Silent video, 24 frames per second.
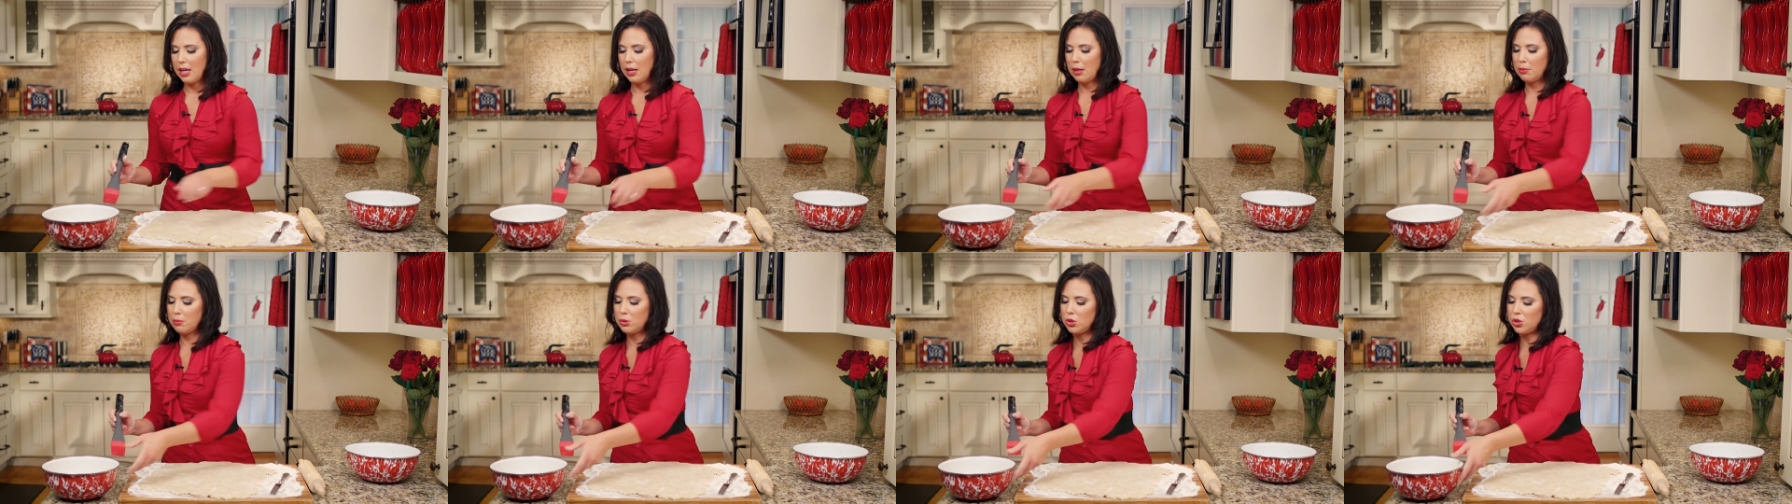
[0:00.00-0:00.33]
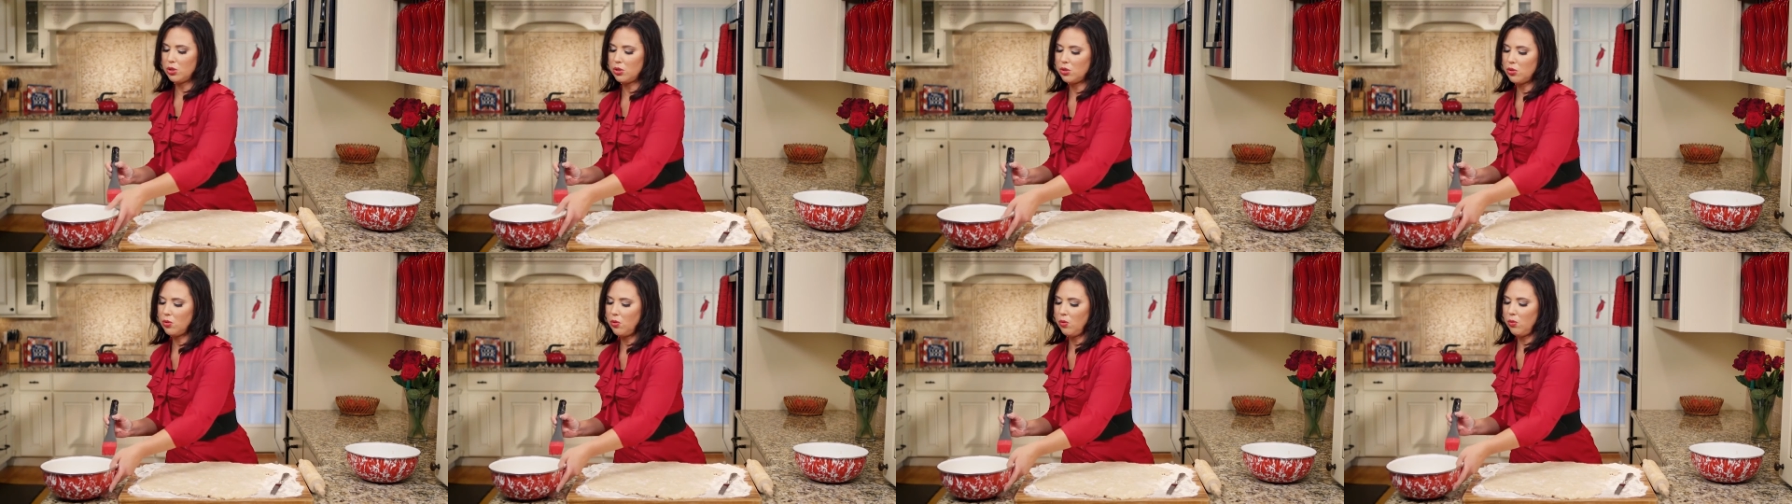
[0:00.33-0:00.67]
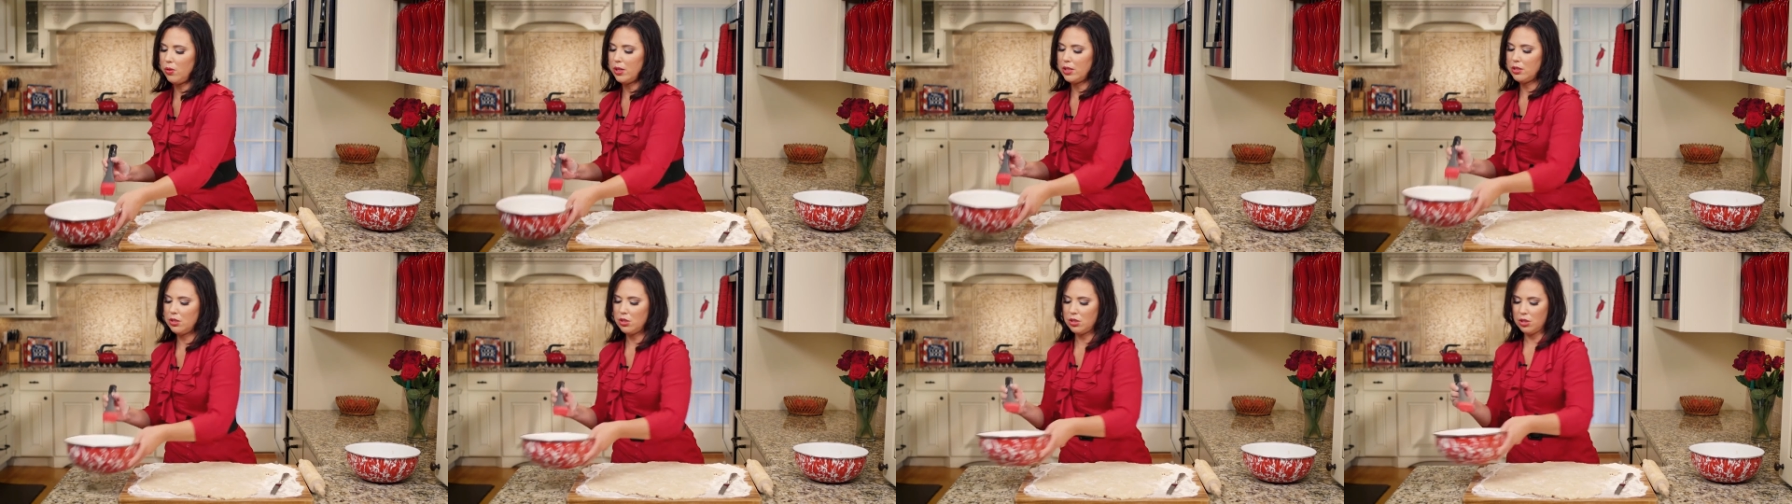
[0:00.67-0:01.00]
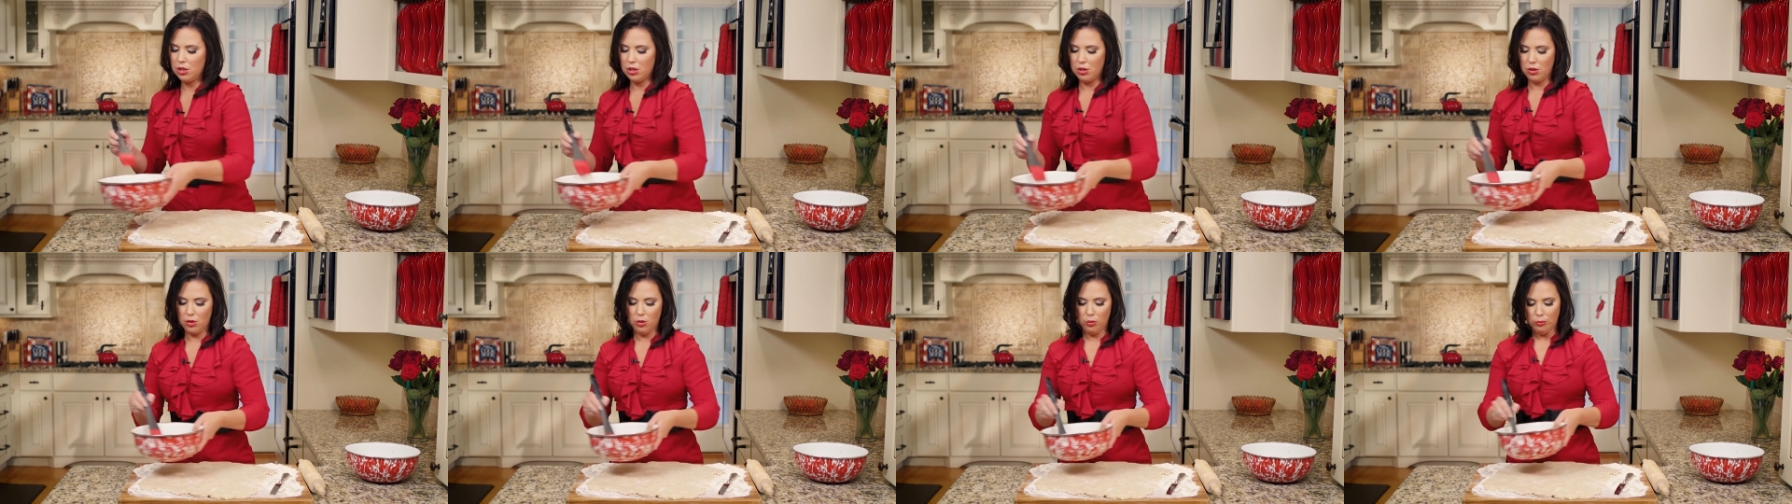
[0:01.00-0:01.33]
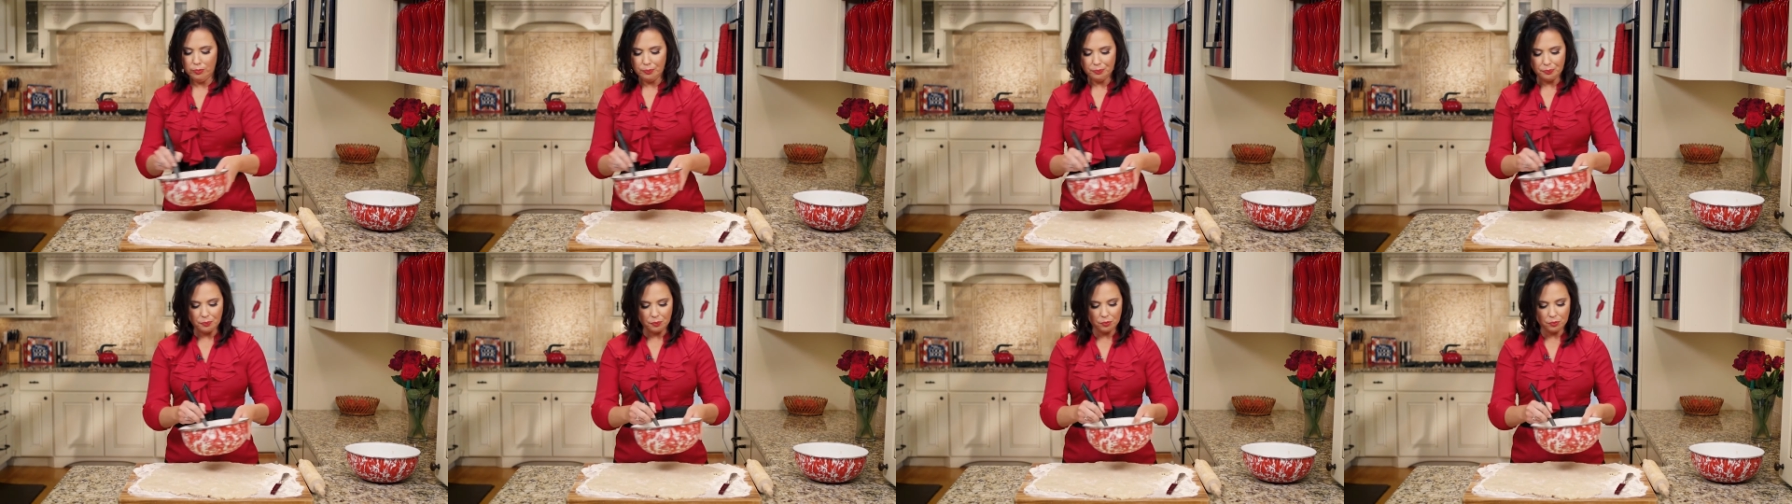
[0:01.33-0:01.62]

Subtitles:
am just going to